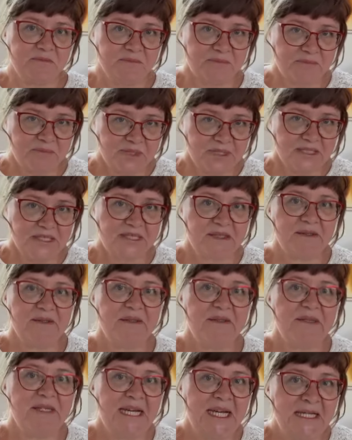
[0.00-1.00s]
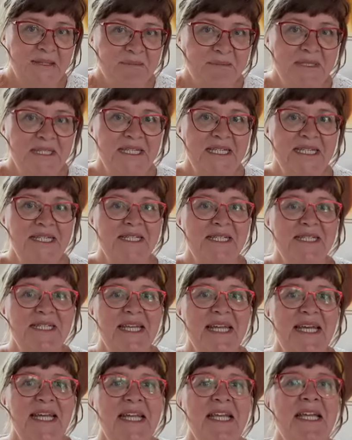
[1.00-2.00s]
But that being
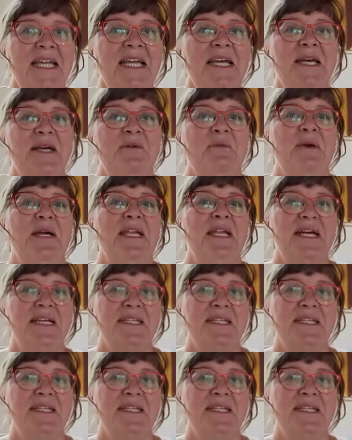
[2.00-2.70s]
said, when I